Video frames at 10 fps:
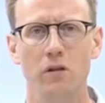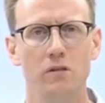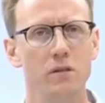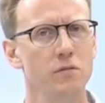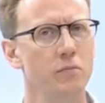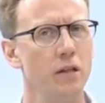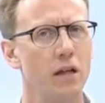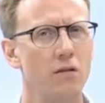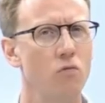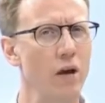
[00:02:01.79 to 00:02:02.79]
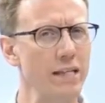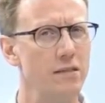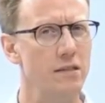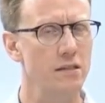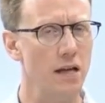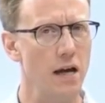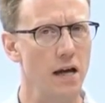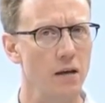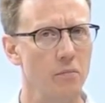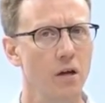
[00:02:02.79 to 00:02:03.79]
there seems to be a lot of wasted
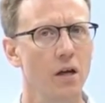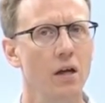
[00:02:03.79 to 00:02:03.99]
time,